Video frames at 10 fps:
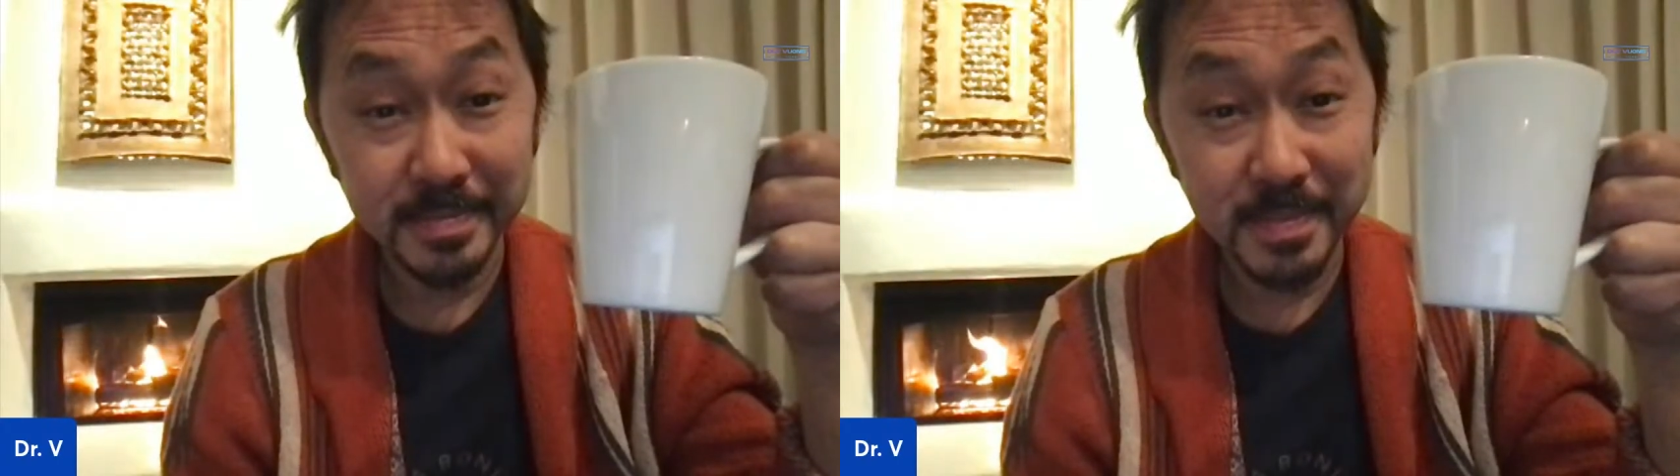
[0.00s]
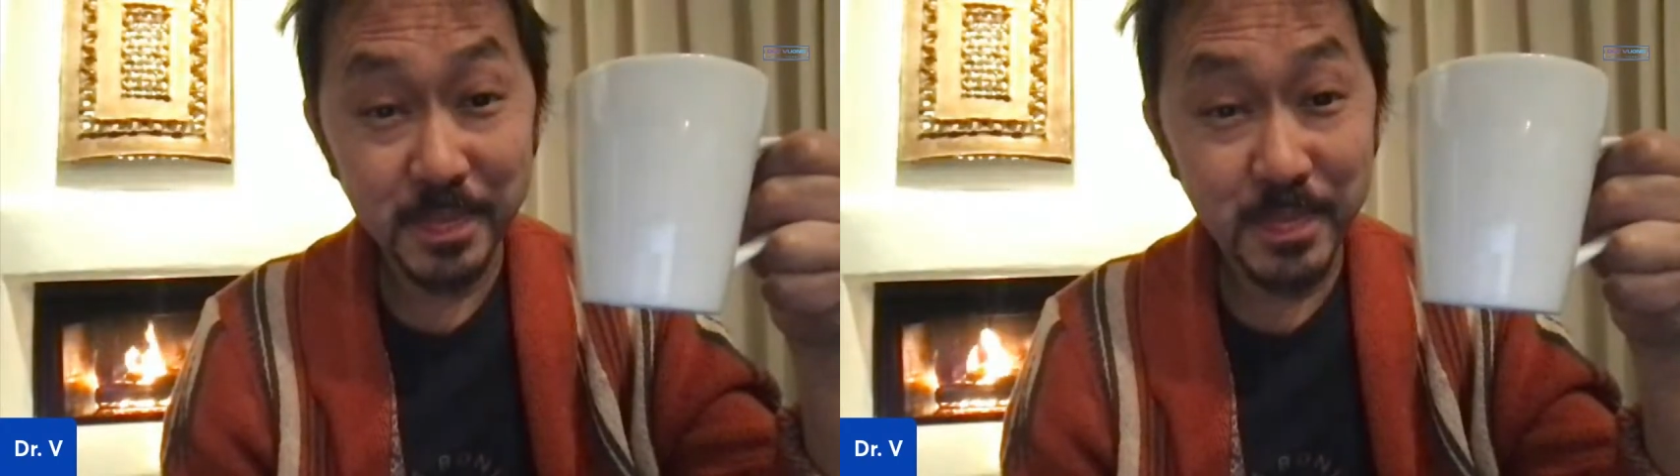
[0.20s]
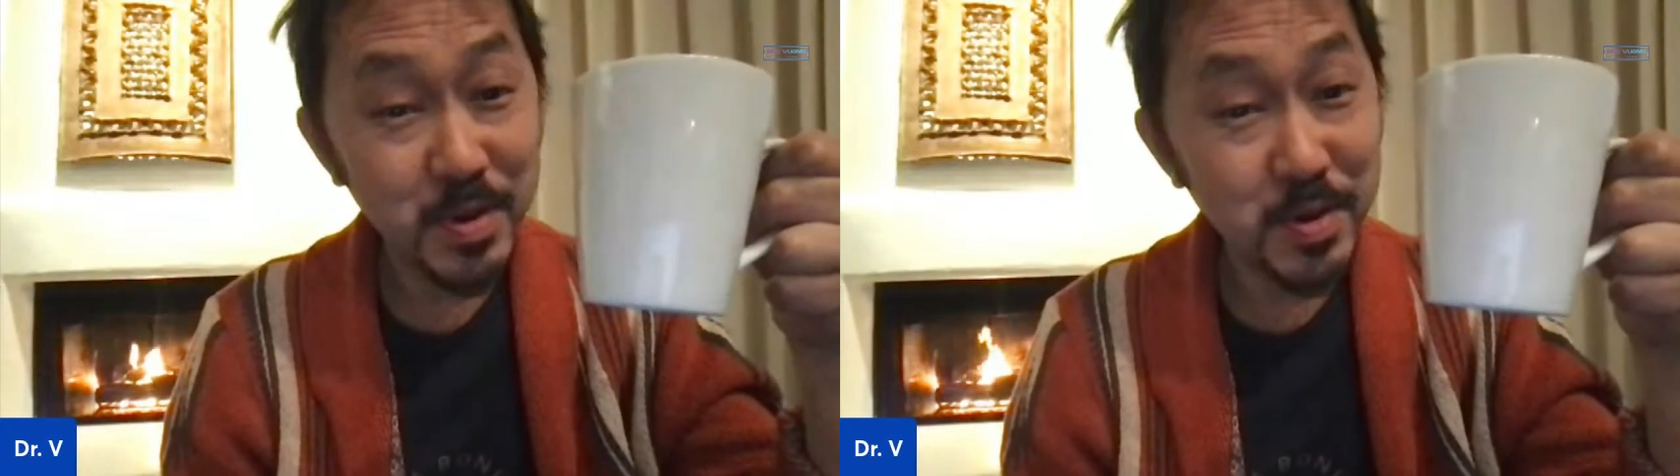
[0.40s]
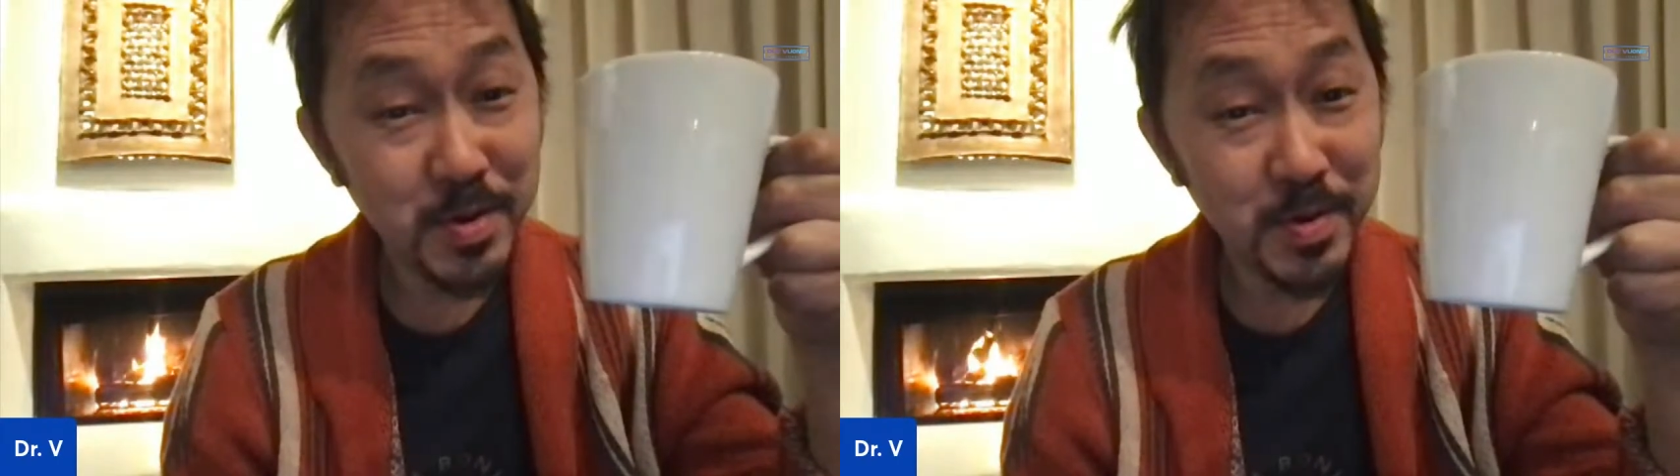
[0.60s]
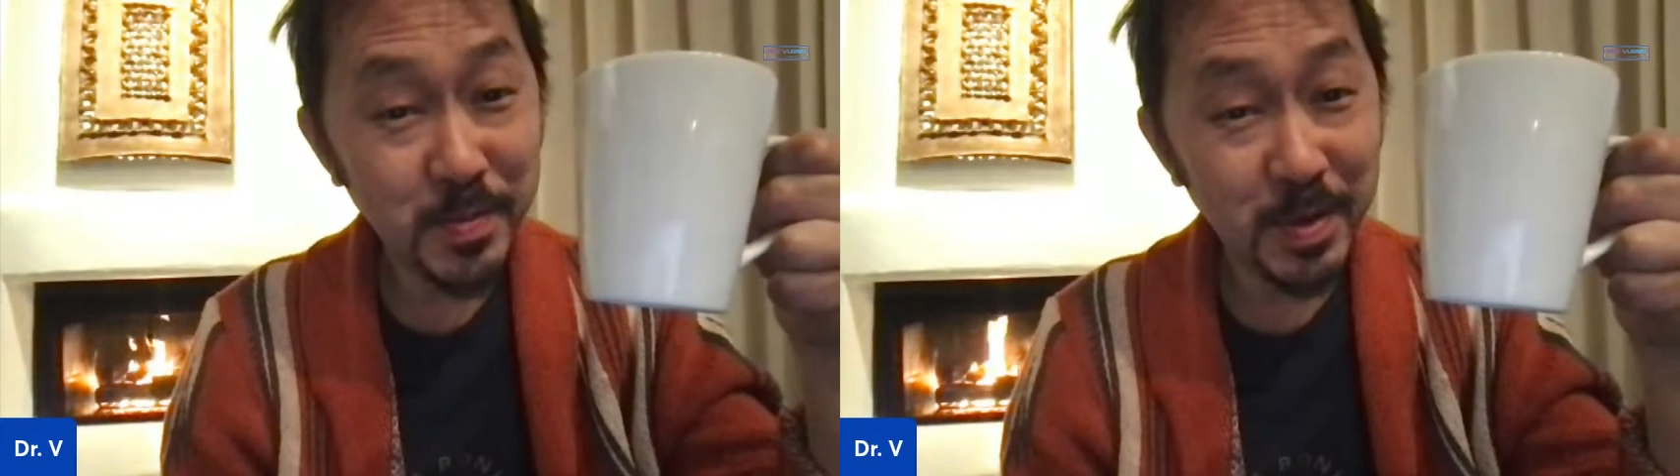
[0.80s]

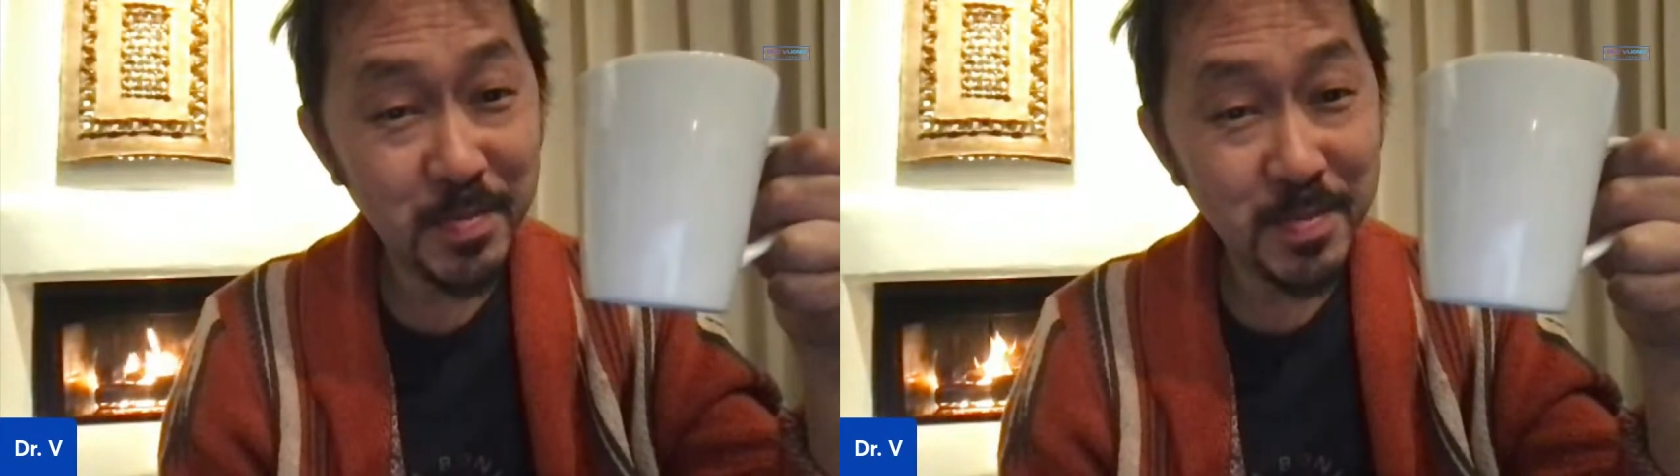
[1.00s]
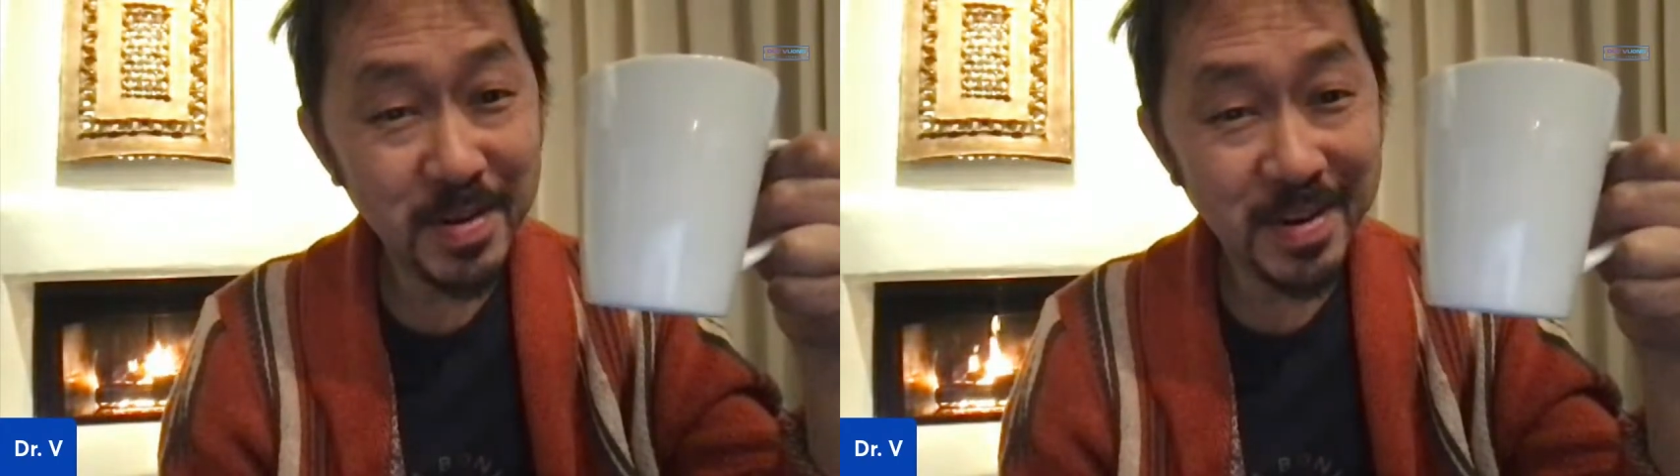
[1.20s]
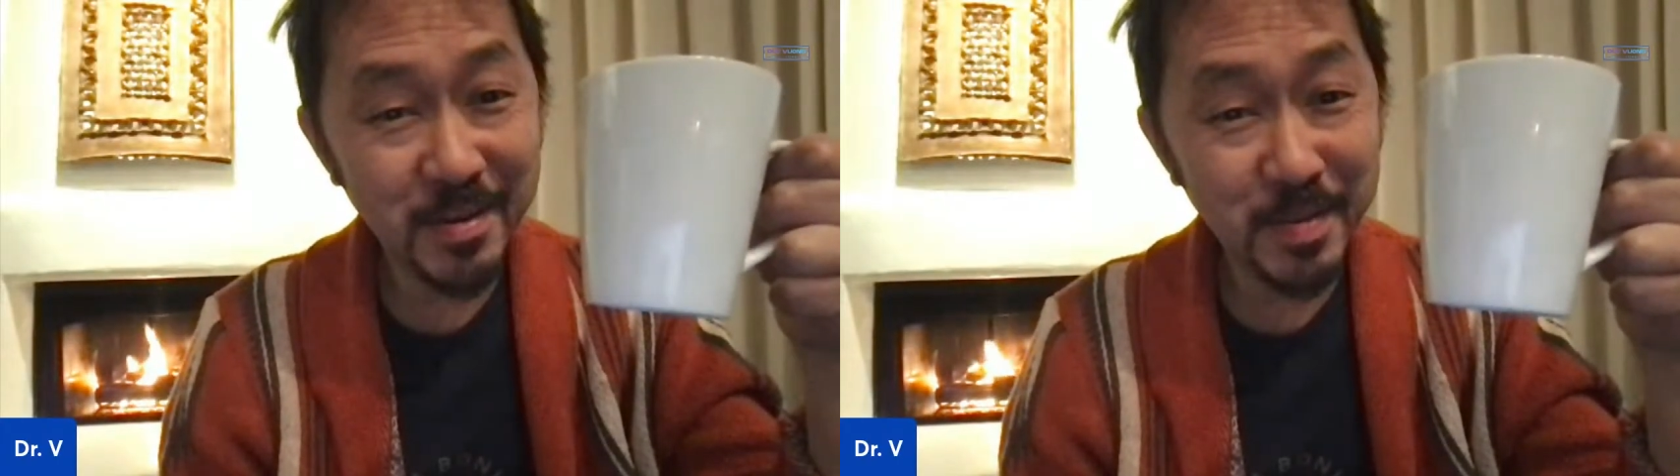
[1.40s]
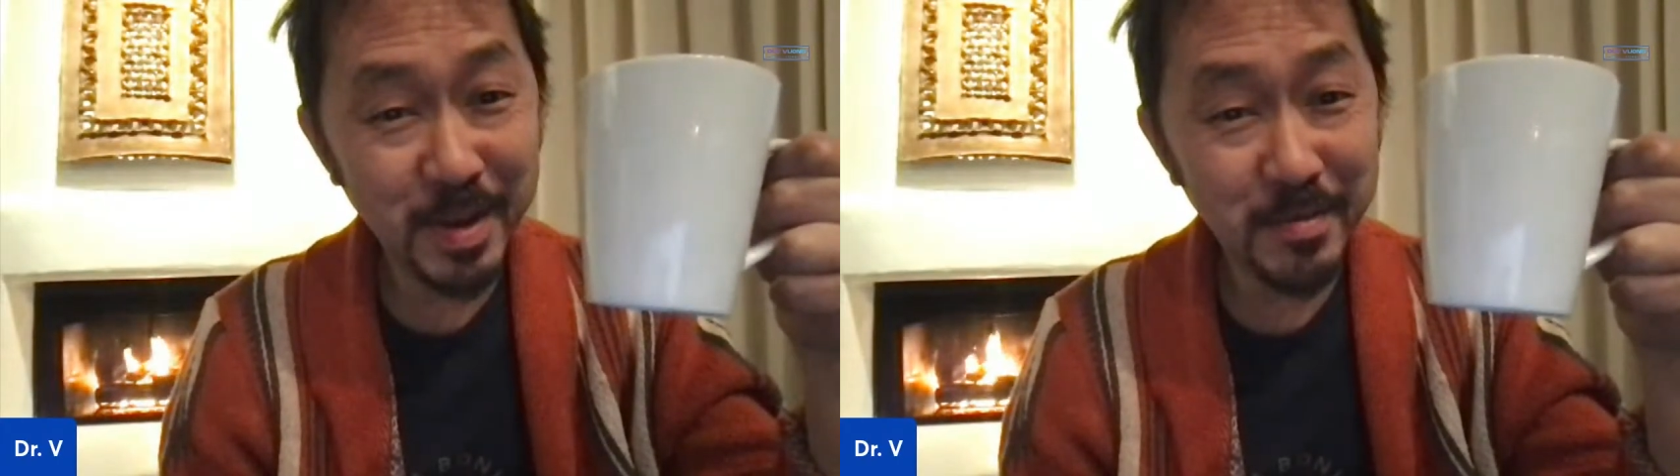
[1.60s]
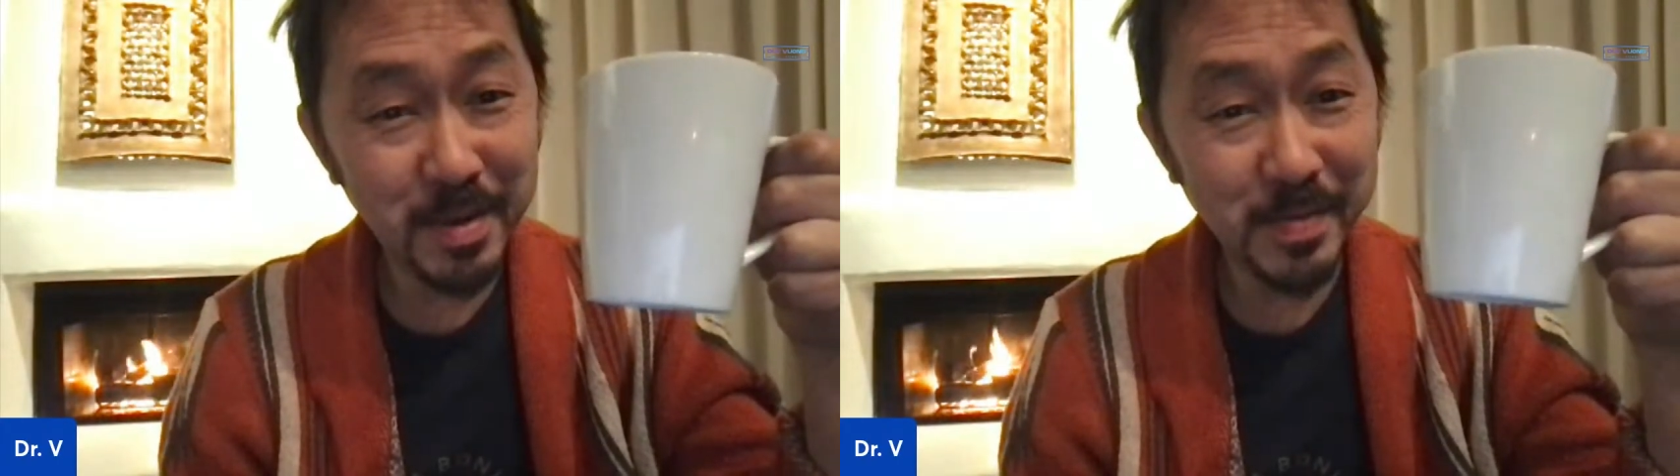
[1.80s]
Boom. Good morning, everybody.